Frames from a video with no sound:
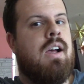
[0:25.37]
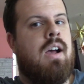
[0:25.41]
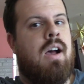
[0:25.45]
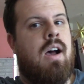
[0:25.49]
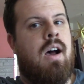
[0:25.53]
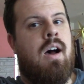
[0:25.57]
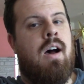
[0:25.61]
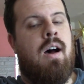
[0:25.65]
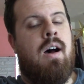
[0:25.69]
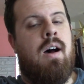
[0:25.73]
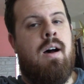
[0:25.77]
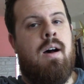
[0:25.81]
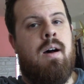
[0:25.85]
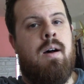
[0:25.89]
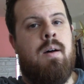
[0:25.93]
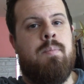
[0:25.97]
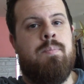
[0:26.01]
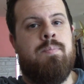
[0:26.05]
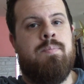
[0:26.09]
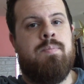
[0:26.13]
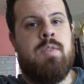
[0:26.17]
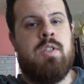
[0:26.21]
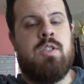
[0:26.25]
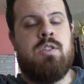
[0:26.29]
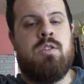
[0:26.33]

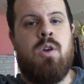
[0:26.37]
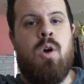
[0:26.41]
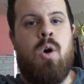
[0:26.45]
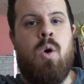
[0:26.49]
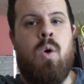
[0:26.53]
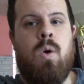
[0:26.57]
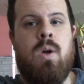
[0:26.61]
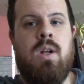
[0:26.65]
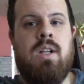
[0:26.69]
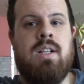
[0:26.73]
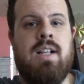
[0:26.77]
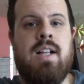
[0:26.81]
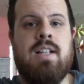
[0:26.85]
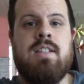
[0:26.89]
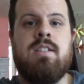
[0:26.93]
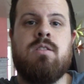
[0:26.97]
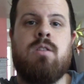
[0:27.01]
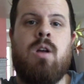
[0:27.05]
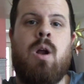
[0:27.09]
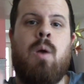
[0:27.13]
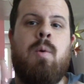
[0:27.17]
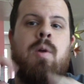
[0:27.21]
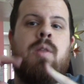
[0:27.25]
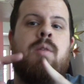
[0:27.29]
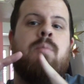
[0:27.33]
So let's
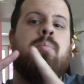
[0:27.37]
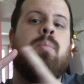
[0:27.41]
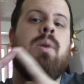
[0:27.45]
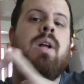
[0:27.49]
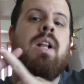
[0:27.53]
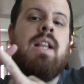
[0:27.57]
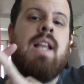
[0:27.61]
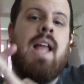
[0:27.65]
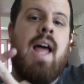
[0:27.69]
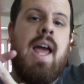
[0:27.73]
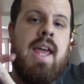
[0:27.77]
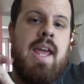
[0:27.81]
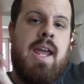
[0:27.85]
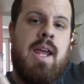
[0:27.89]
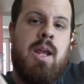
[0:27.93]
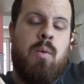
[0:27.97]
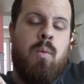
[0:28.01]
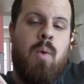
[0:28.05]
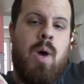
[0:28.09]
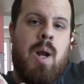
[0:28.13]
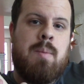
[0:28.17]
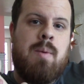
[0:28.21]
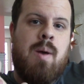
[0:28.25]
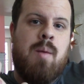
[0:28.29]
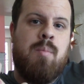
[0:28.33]
start with playing.
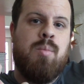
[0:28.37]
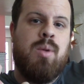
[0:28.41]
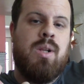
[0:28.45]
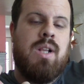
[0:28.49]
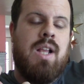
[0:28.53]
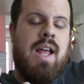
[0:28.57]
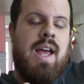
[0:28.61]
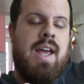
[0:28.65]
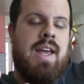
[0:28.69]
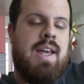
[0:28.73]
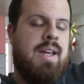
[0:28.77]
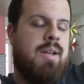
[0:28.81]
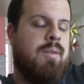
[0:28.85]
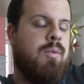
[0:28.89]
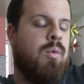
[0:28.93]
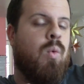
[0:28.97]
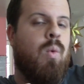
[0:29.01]
What am I playing?